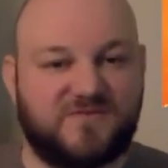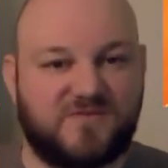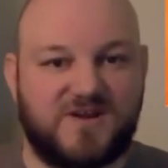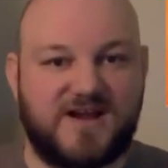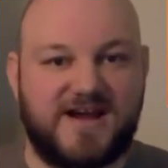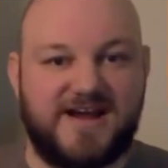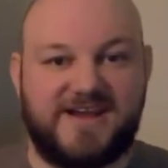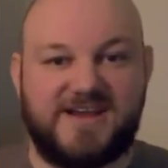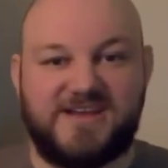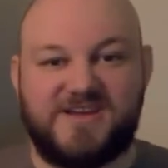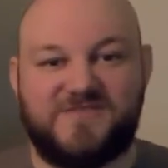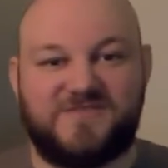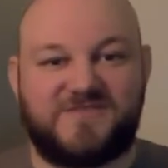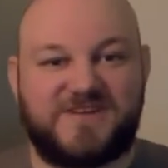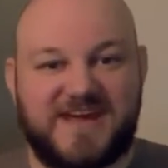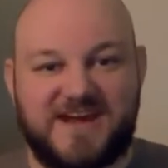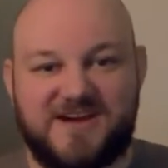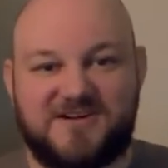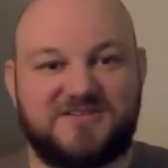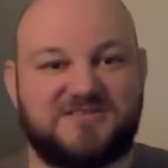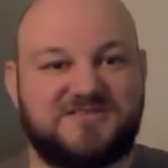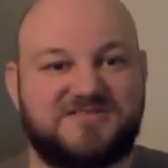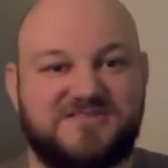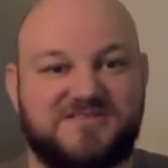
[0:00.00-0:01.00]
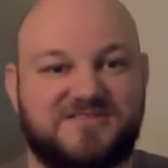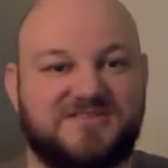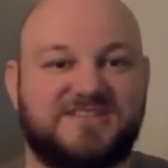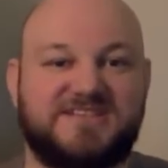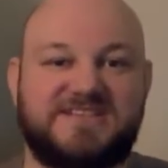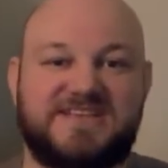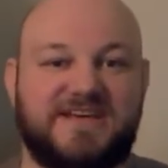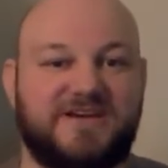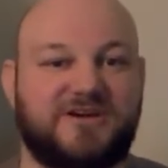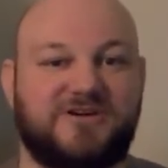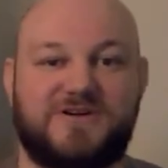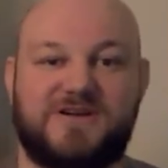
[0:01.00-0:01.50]
variety of
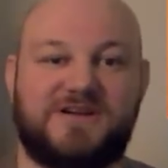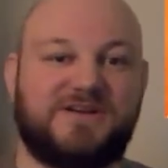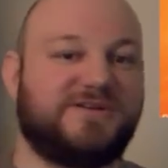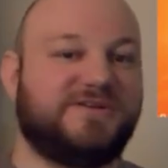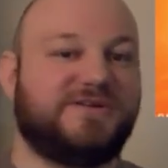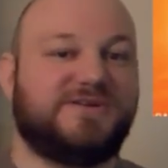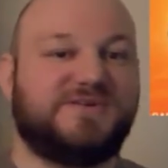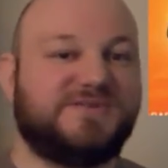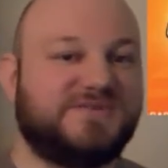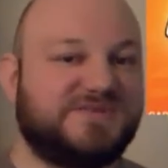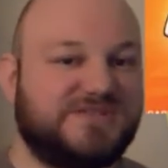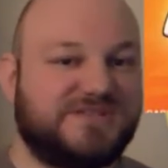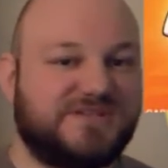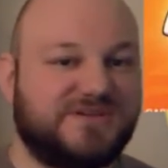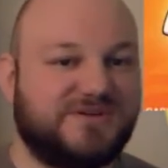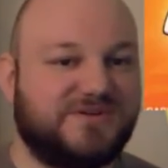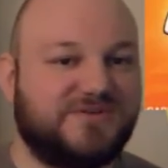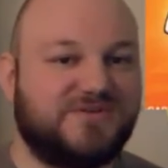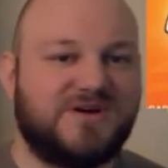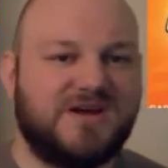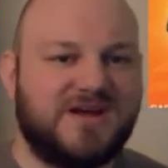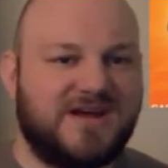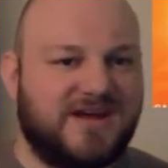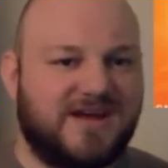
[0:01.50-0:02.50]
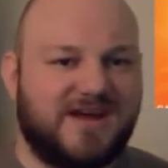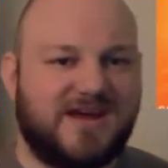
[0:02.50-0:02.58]
characters that you're introduced to